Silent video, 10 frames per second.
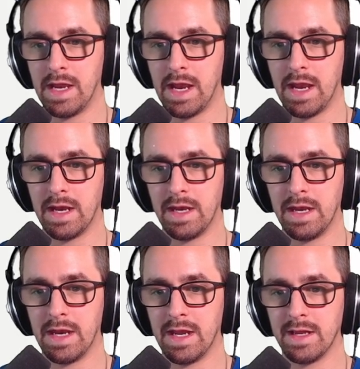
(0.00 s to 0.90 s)
And
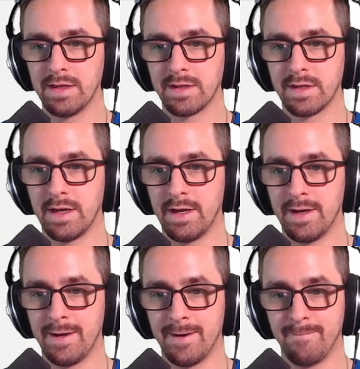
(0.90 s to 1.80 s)
it has
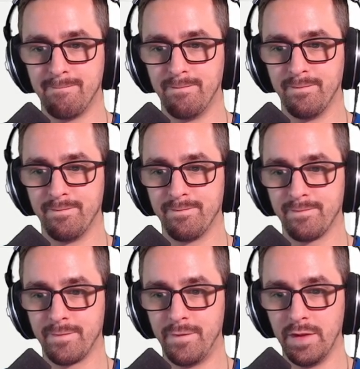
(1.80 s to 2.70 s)
uh,
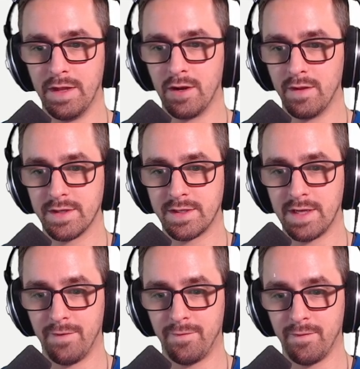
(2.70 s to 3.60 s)
filled in all this
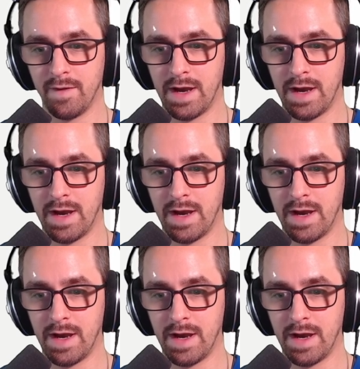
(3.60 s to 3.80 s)
stuff.